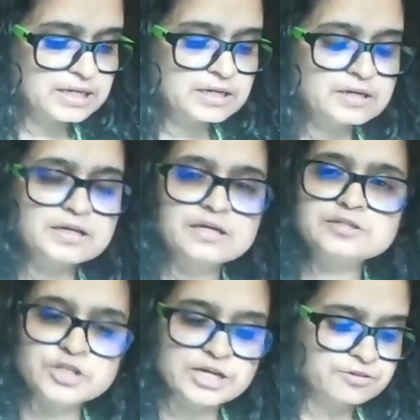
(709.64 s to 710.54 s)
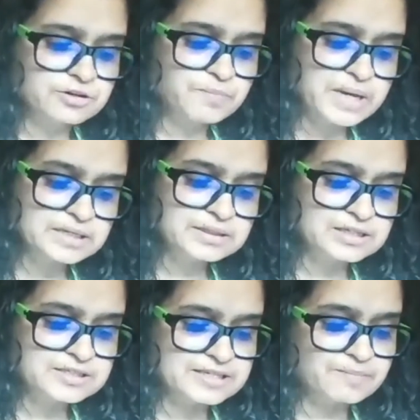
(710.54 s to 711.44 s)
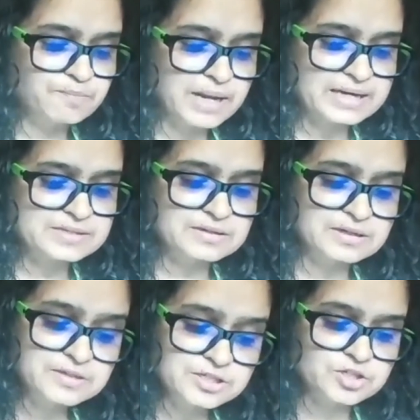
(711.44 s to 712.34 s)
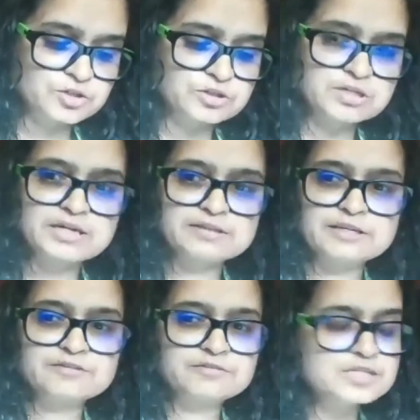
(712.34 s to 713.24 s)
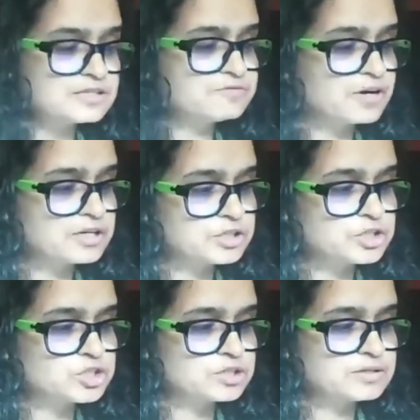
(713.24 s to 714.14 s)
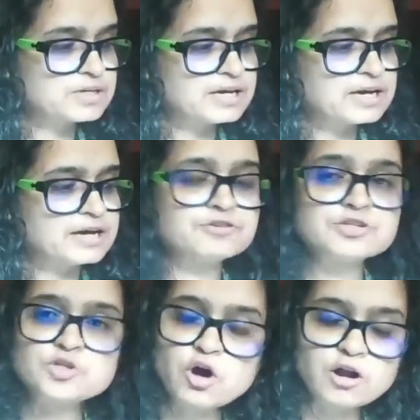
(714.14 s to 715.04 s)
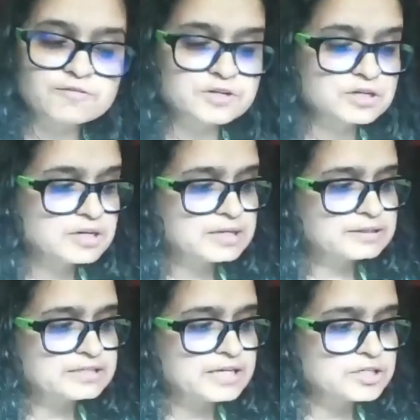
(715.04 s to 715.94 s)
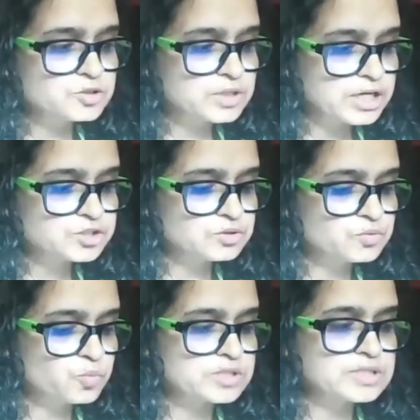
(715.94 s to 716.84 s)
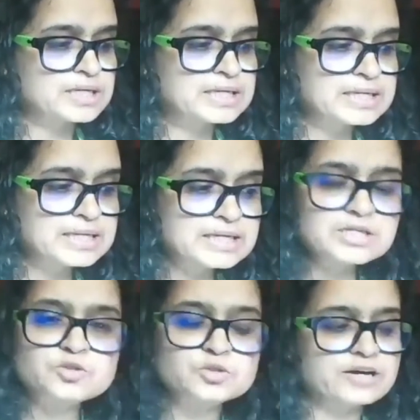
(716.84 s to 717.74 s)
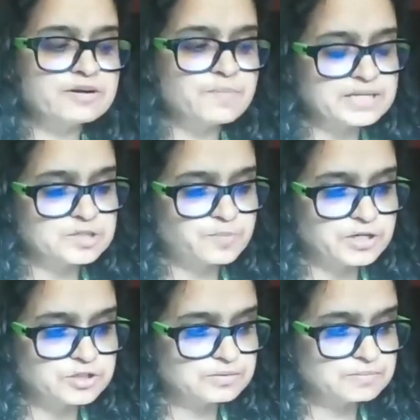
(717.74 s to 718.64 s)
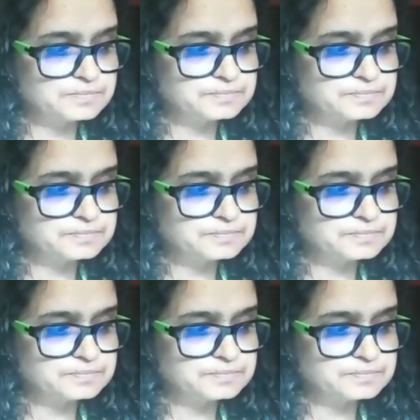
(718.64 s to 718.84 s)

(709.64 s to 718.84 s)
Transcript: In general, many Dalits and Blacks understood their disadvantage and resolved that education was a key to their emancipation.